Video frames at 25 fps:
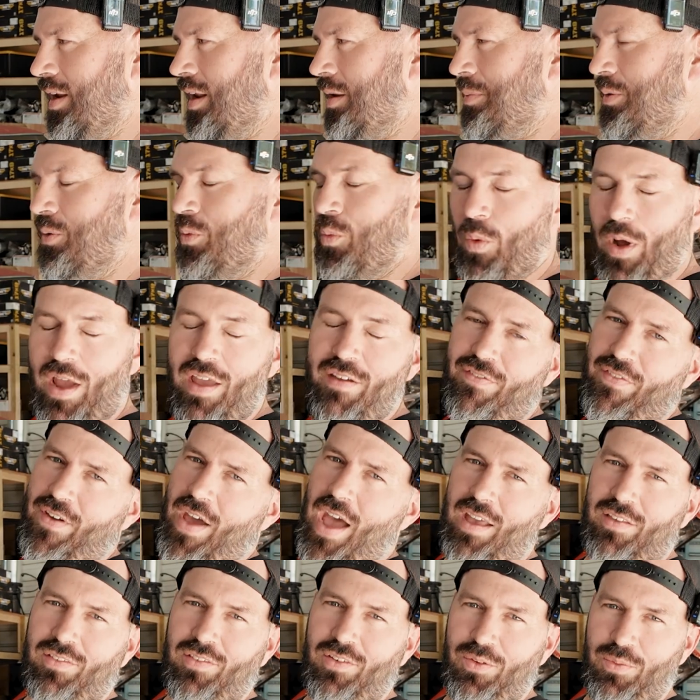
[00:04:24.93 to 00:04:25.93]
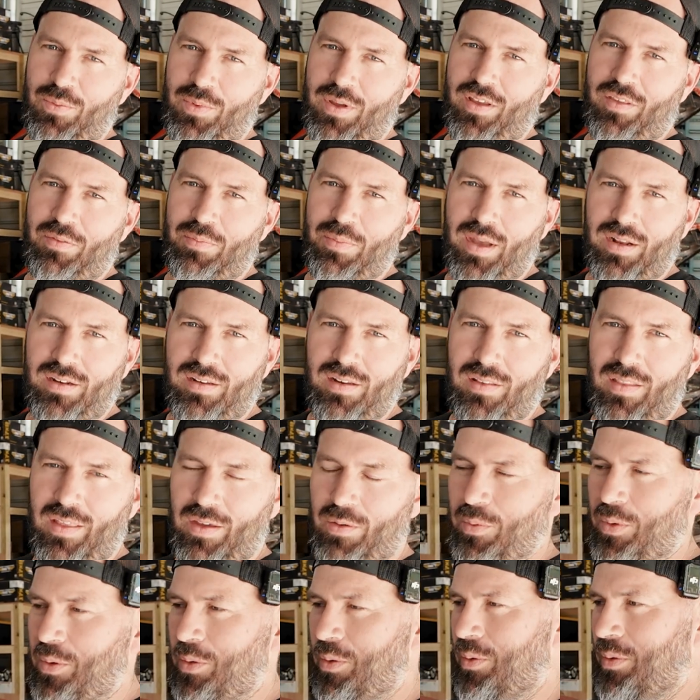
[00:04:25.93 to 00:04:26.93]
out to be way faster than we expected.
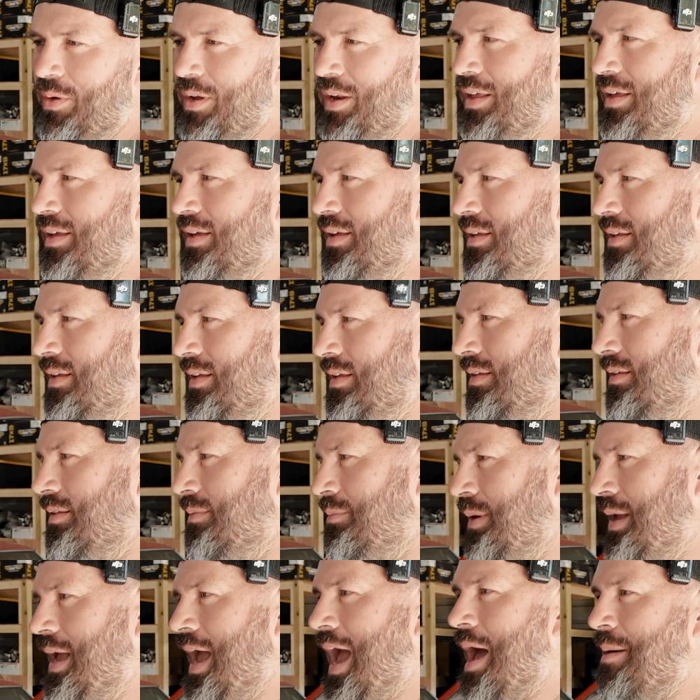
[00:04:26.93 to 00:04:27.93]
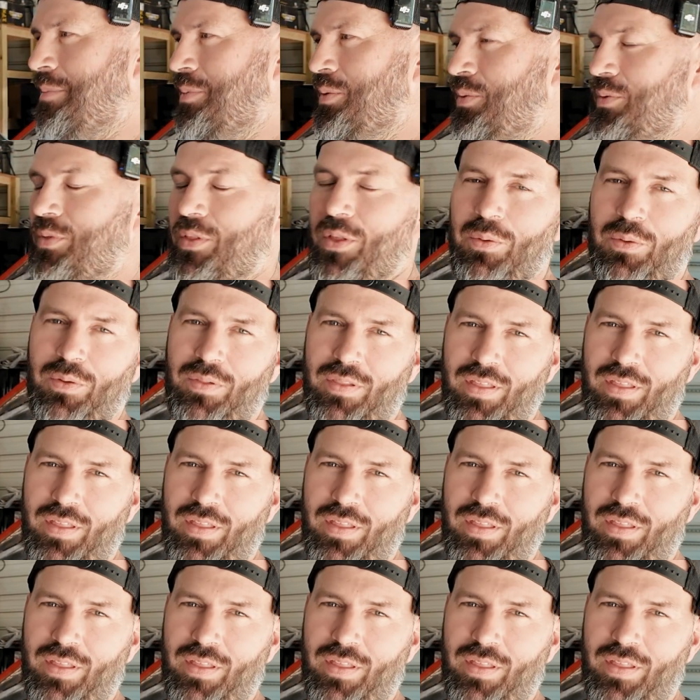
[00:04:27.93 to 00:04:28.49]
Like, we were gonna be happy with low